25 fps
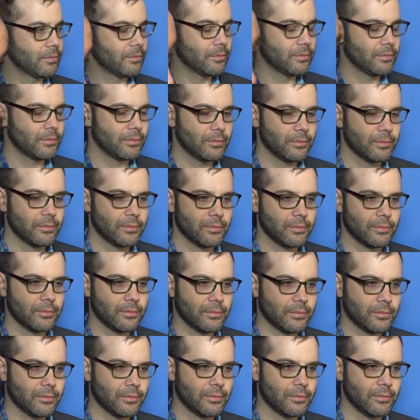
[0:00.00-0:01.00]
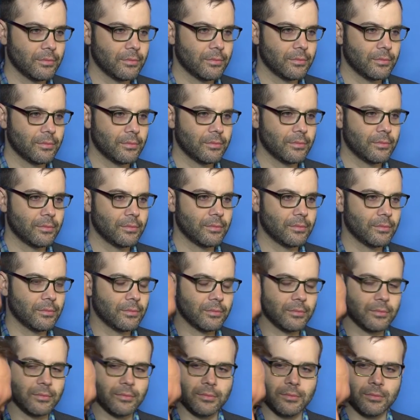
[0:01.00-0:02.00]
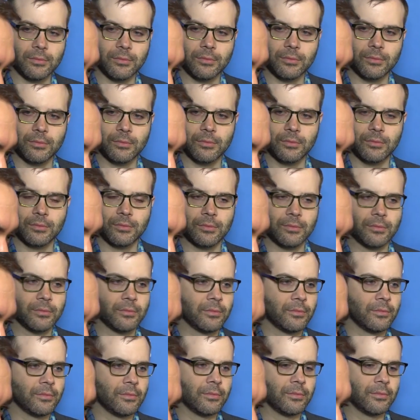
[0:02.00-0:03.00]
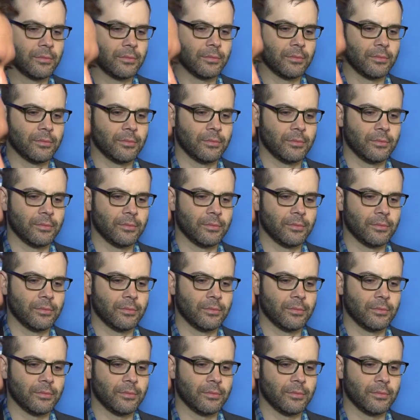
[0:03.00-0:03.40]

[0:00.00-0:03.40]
The person shown says nothing.